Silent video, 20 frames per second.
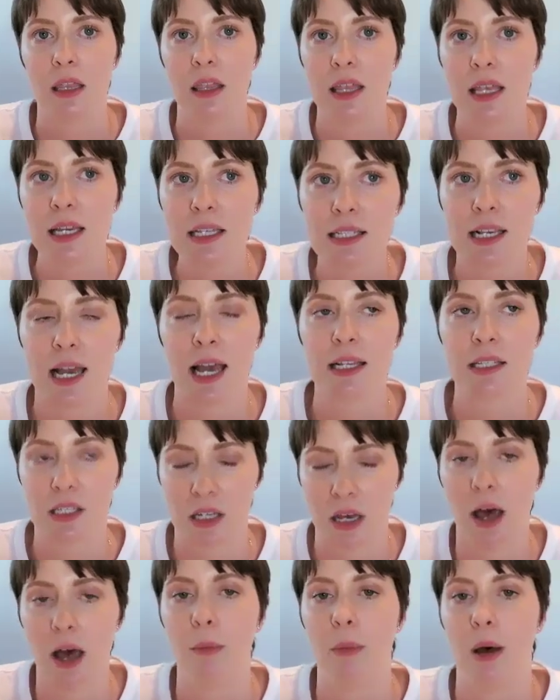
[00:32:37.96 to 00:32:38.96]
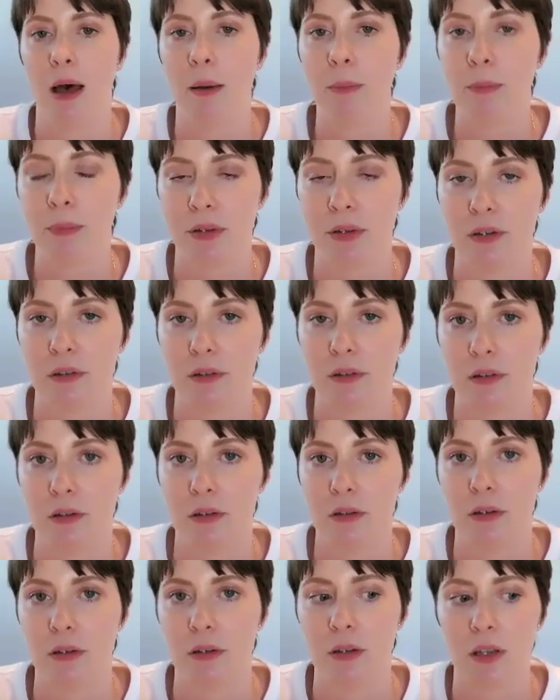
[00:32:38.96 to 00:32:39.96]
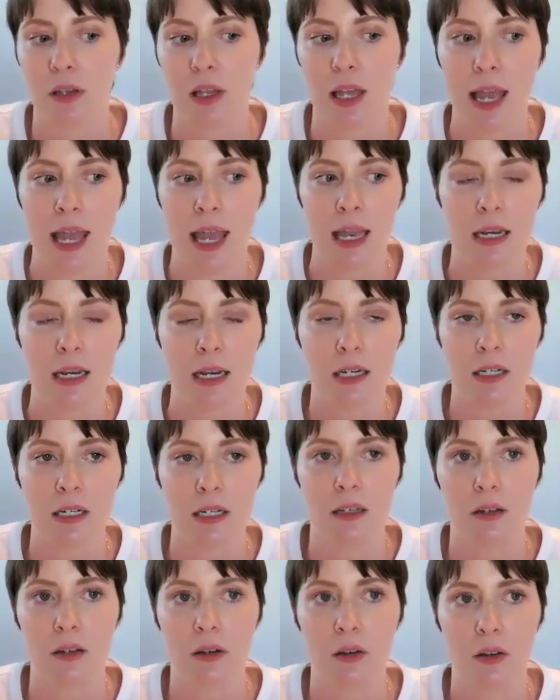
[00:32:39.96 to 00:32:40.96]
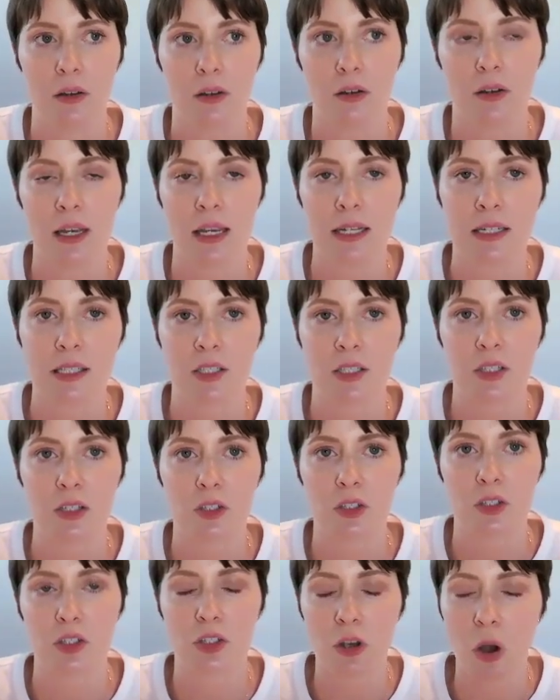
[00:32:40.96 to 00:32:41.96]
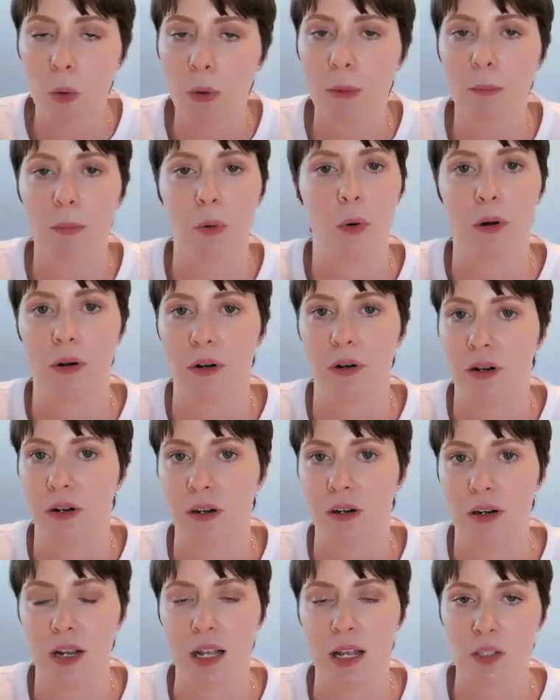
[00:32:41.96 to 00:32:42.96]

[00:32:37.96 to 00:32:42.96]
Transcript: this has come up, and it's so important.